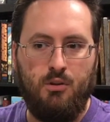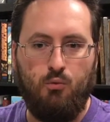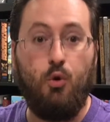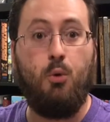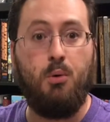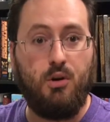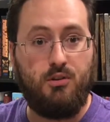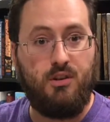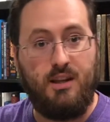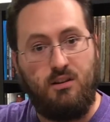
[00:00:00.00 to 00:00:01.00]
rule
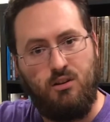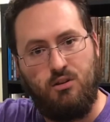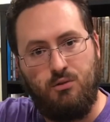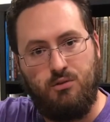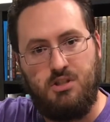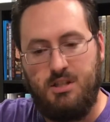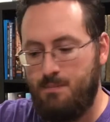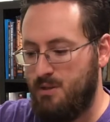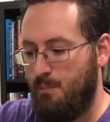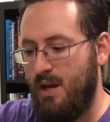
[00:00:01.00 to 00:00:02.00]
books, like little
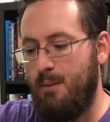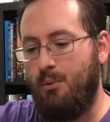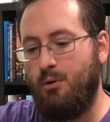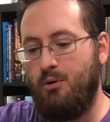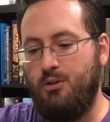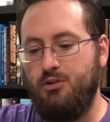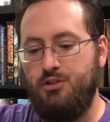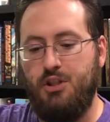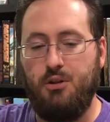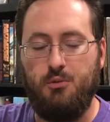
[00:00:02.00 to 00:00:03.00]
slips of paper,
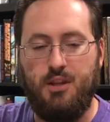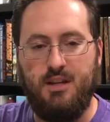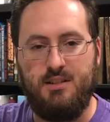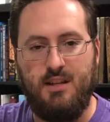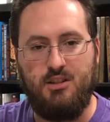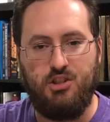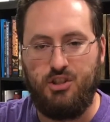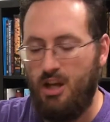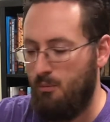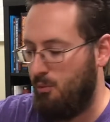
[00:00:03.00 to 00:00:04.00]
you know, things that just
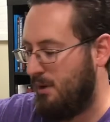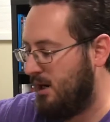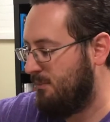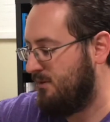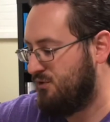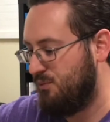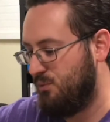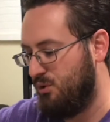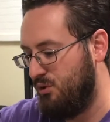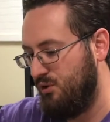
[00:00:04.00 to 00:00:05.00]
to help remind me of some
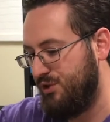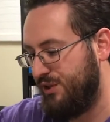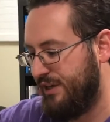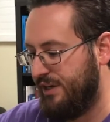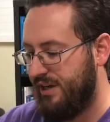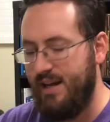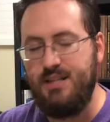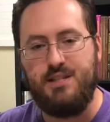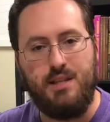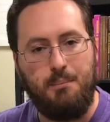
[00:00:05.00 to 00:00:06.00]
rules,
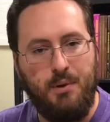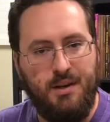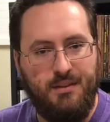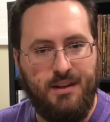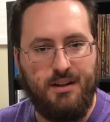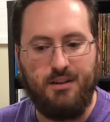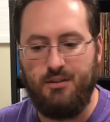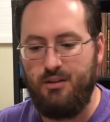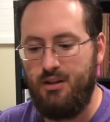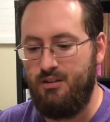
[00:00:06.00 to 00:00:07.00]
and slip it in
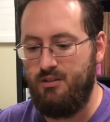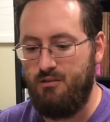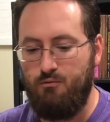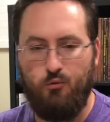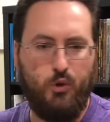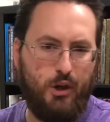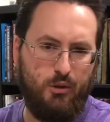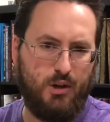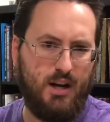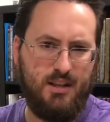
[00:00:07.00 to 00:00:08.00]
there, and
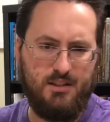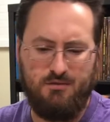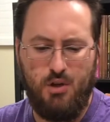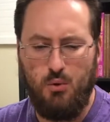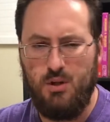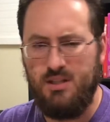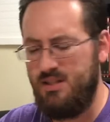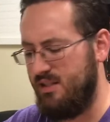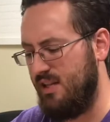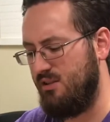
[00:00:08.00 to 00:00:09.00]
other kinds of
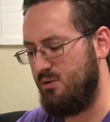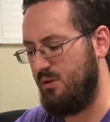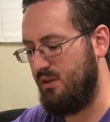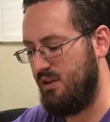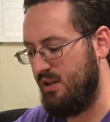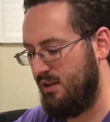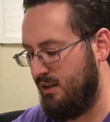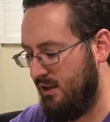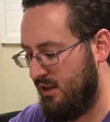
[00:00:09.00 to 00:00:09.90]
tokens and that sort of thing.